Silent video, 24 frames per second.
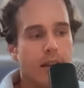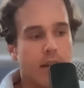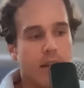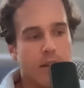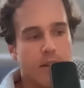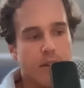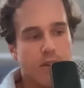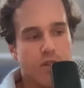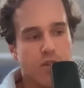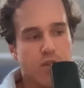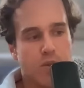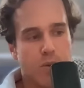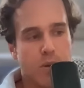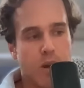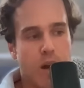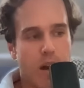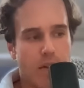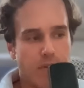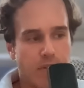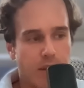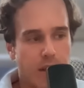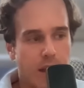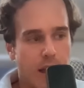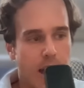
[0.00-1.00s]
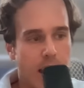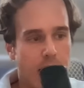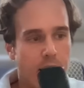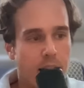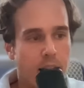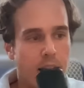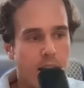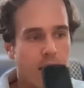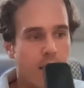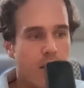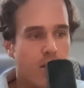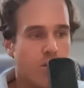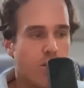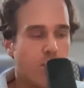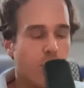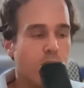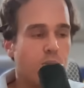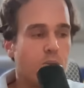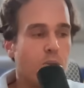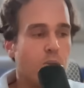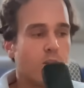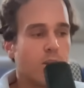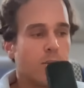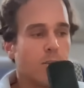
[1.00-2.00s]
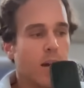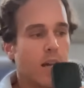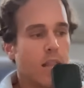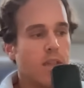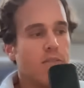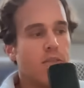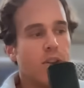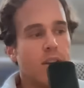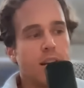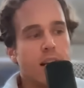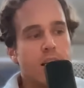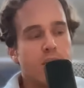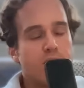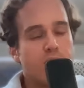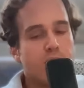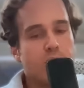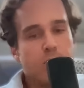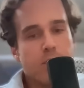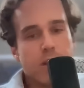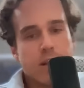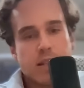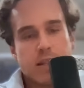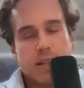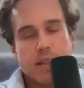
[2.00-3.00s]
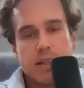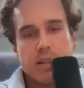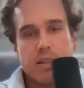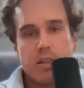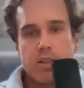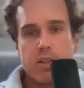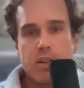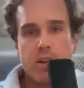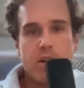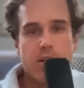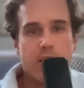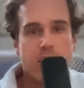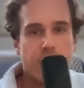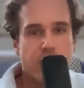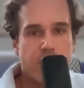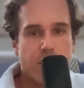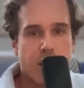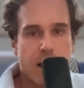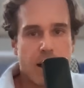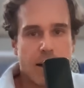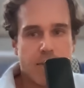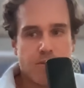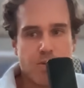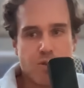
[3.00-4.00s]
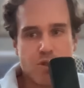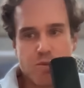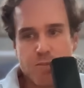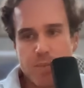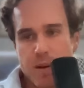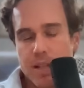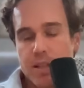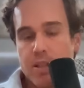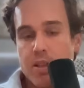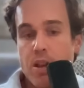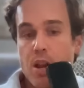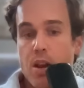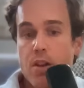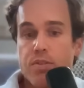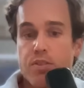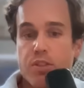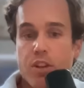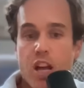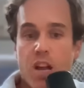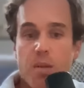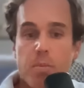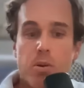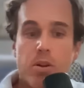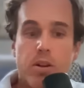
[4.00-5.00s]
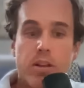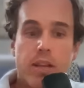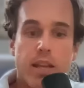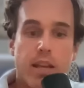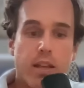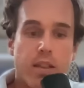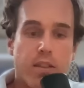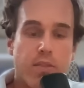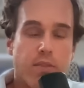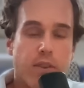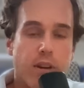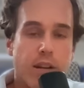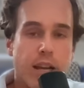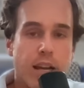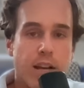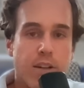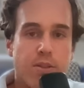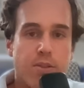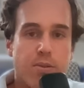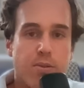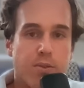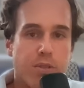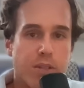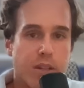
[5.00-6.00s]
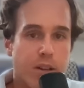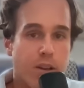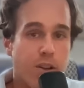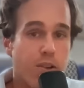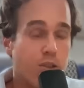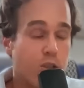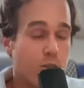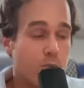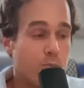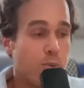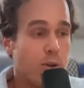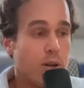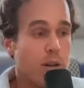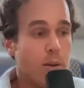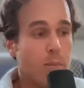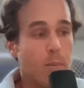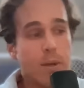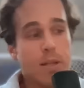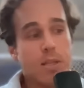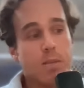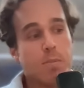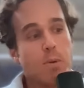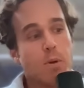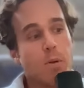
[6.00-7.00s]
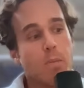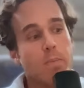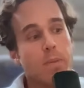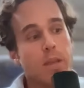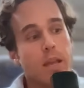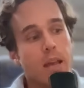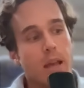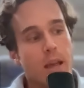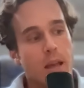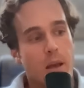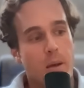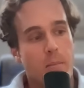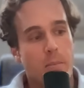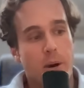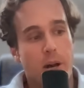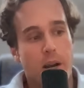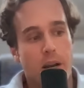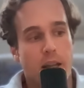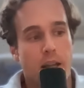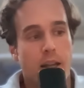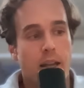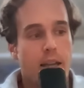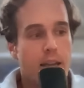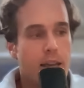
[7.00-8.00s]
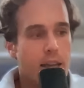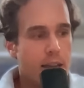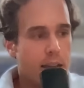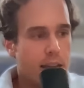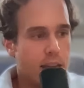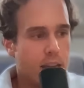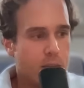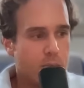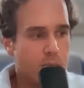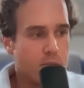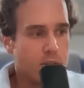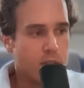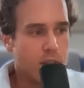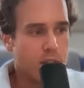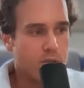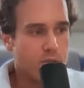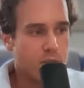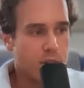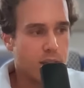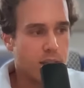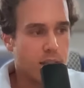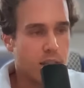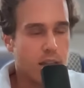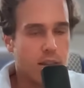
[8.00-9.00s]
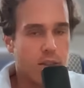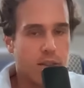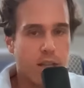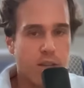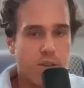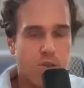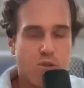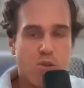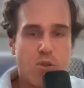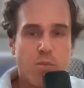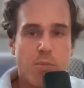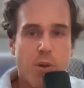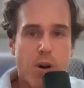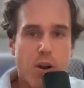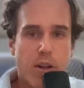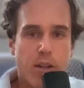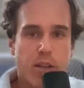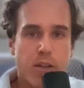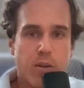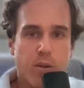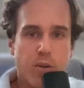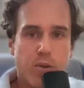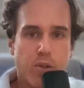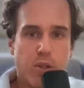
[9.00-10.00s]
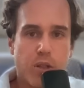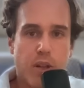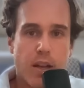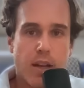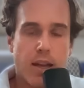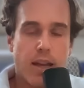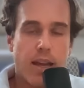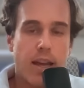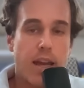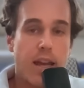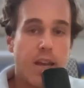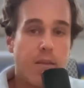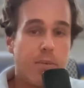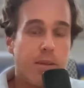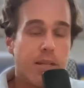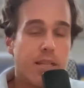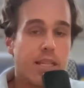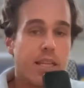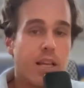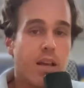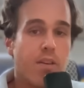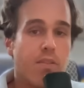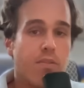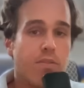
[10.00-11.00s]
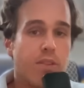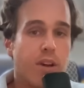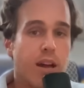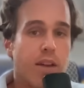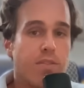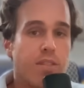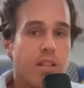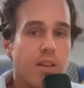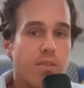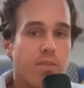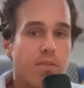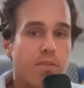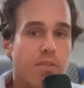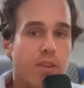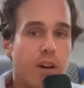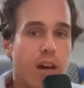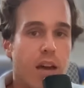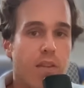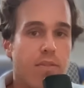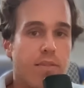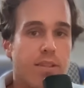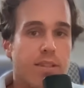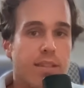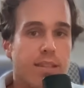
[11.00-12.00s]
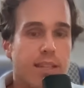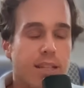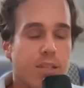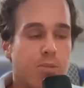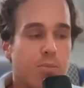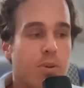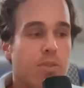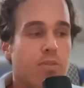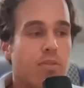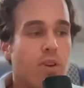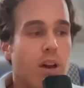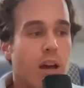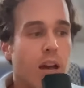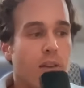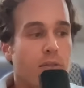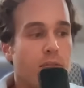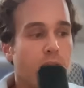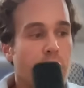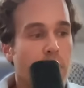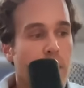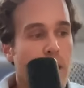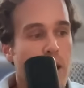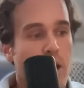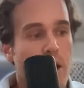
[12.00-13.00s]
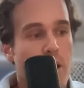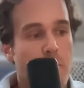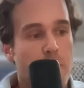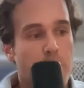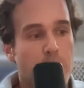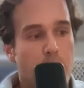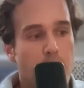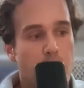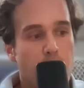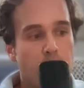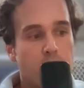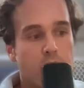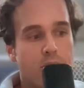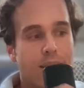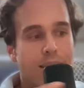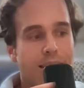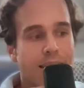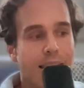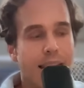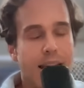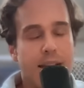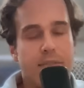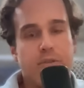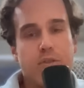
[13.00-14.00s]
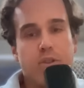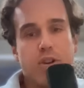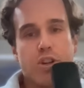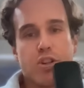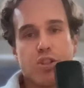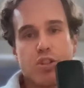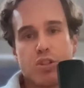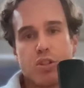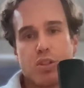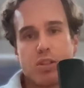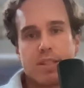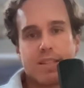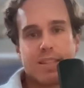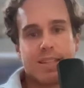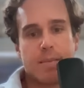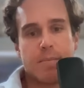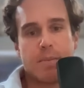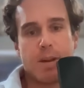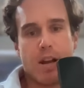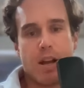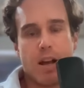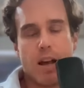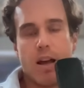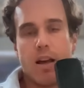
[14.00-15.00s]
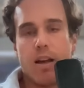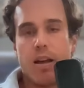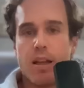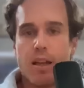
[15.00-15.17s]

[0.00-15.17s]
soon after that. So we talked about the financial risk, and you don't even have to spend a lot of time looking at the financials. They are just pretty abysmal. But Here's what's interesting these two molecules, ABCL575 and 6 5 both leverage similar